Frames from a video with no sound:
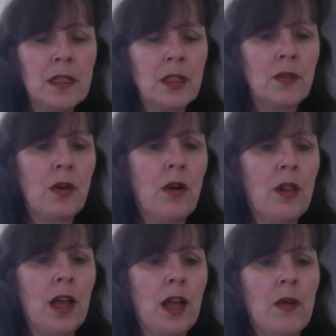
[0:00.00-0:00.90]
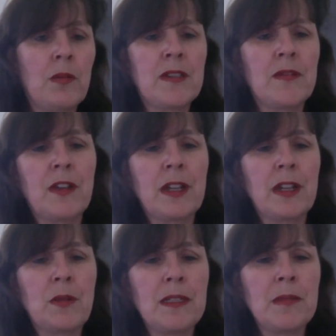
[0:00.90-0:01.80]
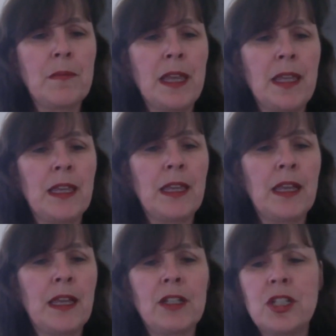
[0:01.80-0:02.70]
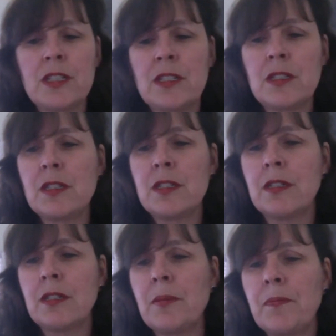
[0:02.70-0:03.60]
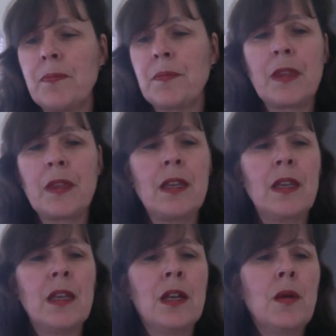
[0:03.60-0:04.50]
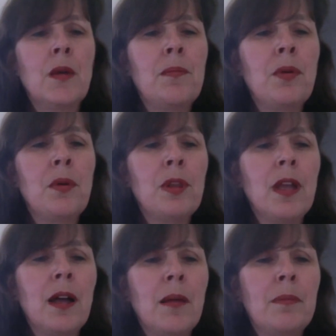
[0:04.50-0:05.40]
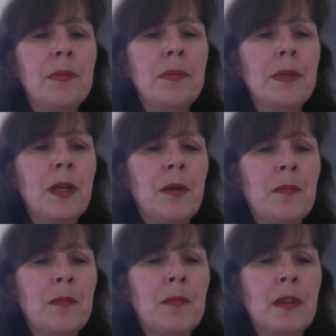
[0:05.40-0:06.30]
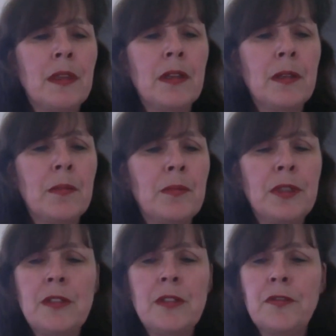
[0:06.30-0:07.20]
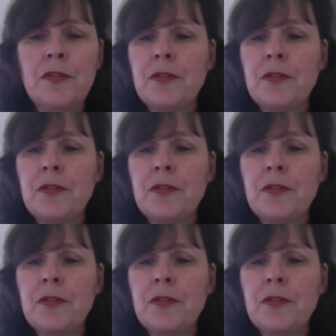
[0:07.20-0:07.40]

you all are with value-based banking. I'll just pull up a brief